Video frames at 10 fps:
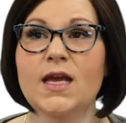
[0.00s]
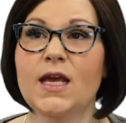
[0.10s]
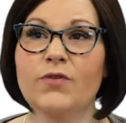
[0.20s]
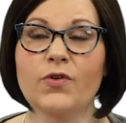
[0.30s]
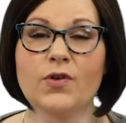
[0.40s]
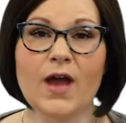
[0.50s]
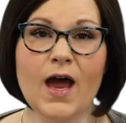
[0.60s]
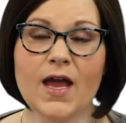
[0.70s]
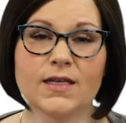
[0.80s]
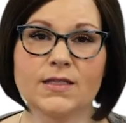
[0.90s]
If you're
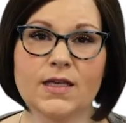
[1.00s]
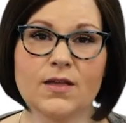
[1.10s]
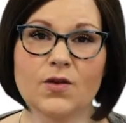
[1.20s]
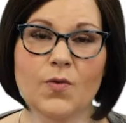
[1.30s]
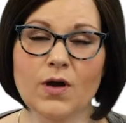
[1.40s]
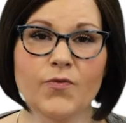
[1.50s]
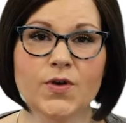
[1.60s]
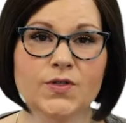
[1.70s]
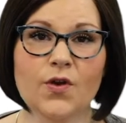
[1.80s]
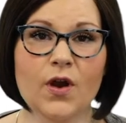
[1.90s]
not in the
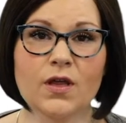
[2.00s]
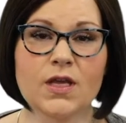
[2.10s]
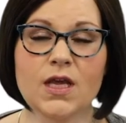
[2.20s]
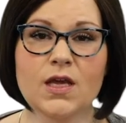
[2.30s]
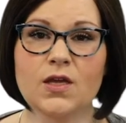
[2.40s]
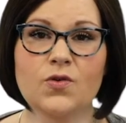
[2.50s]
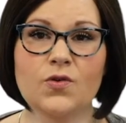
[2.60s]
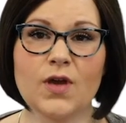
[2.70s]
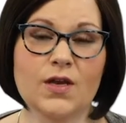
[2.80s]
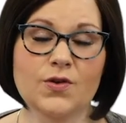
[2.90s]
workforce
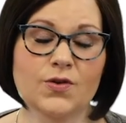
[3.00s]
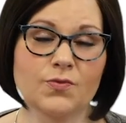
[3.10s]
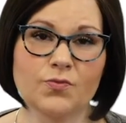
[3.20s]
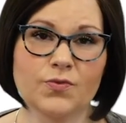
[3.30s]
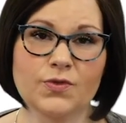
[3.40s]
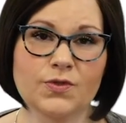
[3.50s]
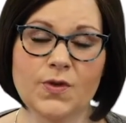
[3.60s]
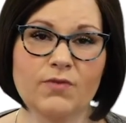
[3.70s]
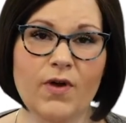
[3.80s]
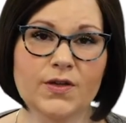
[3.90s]
currently and you're
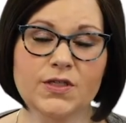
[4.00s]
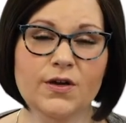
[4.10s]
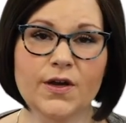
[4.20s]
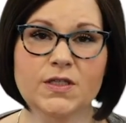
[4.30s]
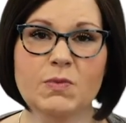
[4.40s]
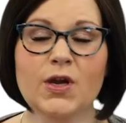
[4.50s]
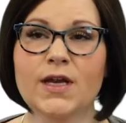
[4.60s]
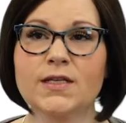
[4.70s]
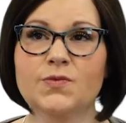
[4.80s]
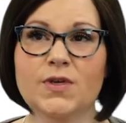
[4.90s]
doing volunteer
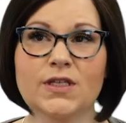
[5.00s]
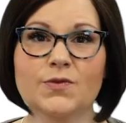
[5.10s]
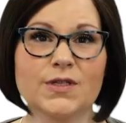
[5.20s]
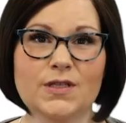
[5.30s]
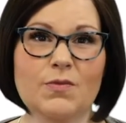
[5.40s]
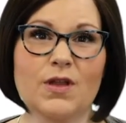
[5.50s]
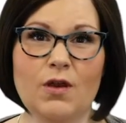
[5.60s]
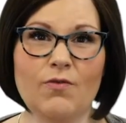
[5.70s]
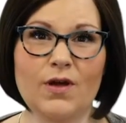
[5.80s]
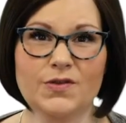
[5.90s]
experience, reach out to someone that
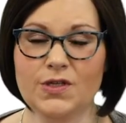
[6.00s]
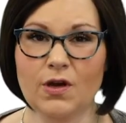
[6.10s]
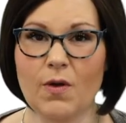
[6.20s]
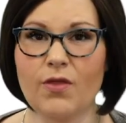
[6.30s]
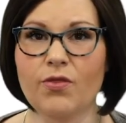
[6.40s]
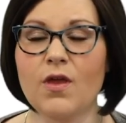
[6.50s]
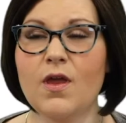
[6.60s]
you volunteer with,